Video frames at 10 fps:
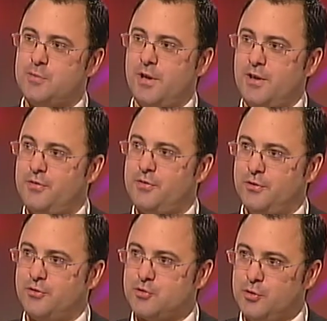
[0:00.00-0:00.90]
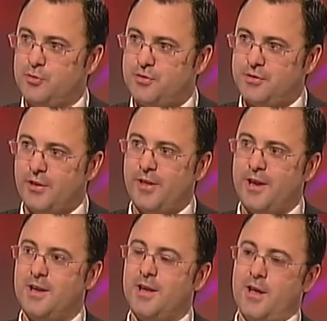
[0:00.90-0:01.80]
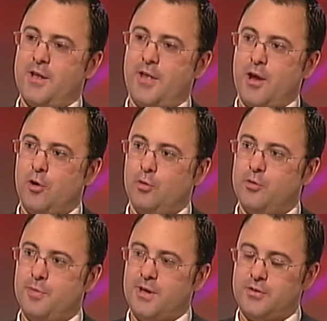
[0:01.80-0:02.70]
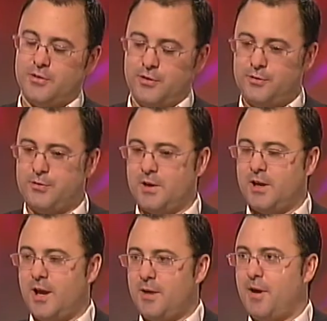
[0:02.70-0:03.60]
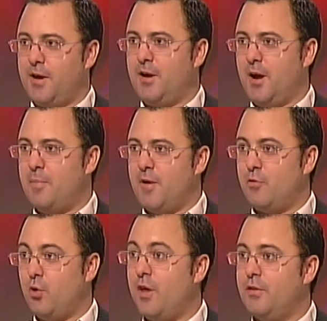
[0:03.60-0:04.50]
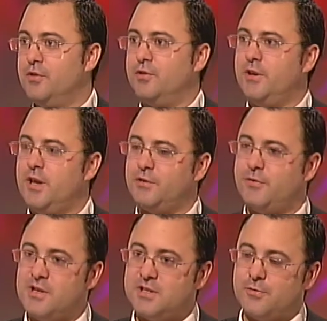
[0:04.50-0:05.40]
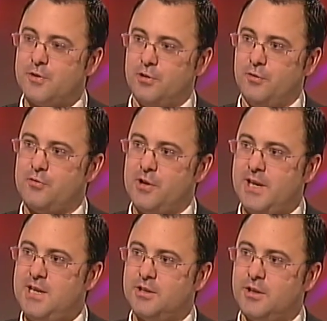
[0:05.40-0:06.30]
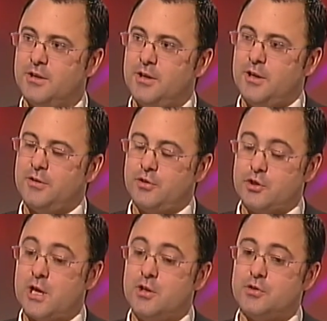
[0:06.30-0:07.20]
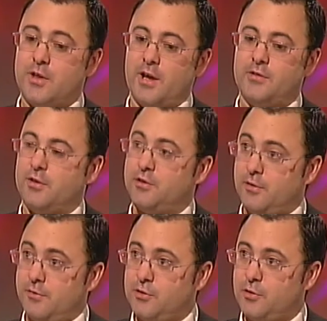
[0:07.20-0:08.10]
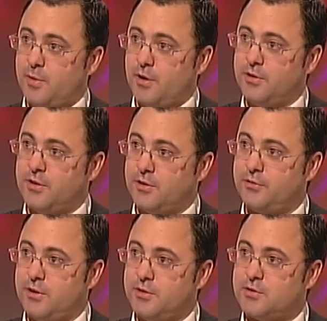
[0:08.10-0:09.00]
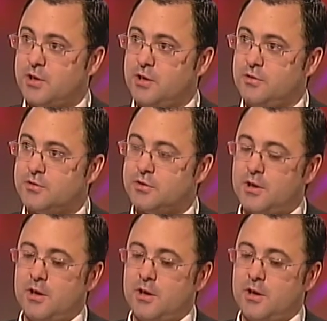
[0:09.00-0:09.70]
shibboleths and truths that they hold to be sort of above all others, and it's very difficult for a leader to change that and to convince the party it does need to change.